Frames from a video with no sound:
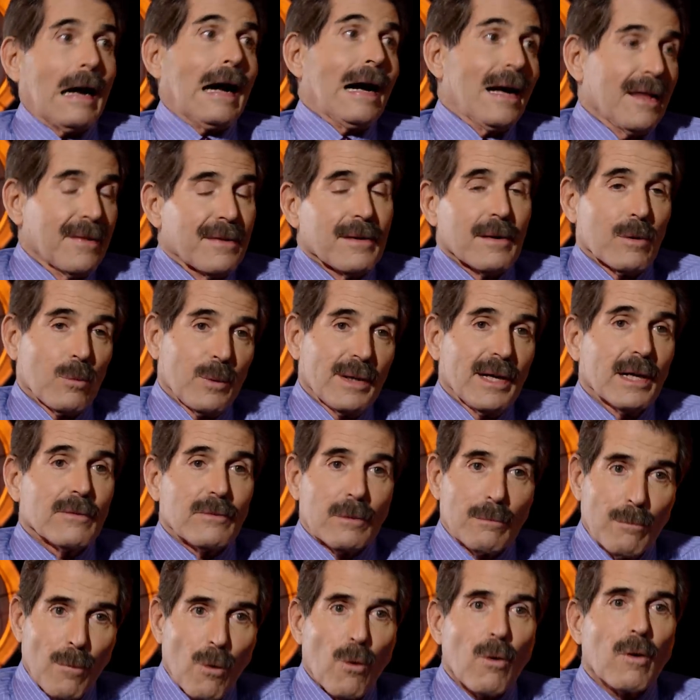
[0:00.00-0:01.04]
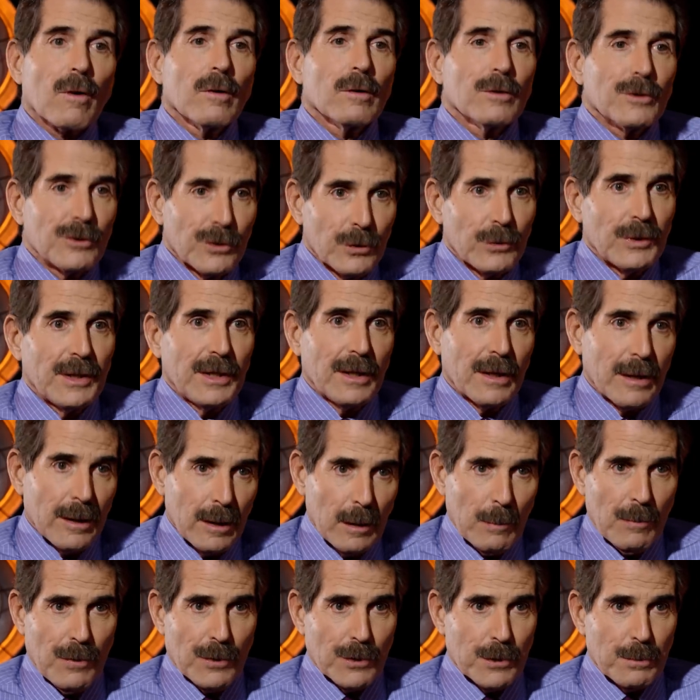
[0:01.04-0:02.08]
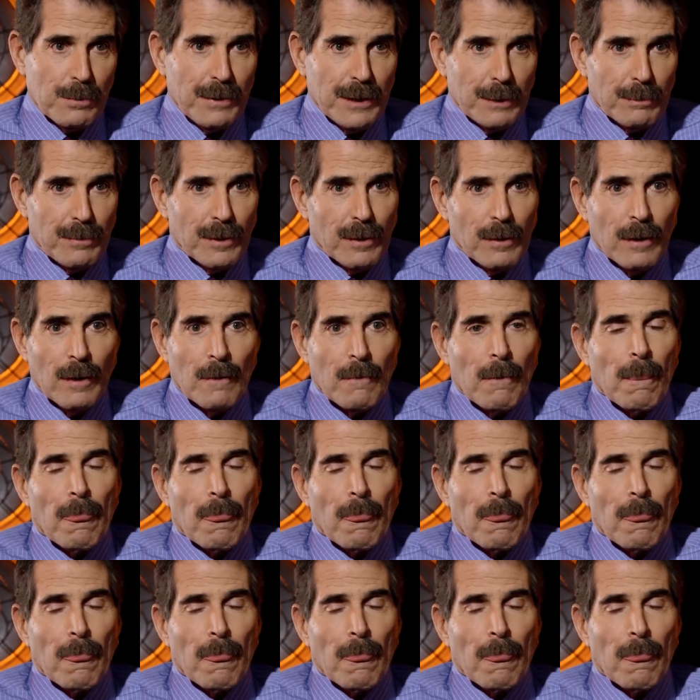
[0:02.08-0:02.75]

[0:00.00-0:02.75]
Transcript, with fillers: I think we have a moral duty to help those people,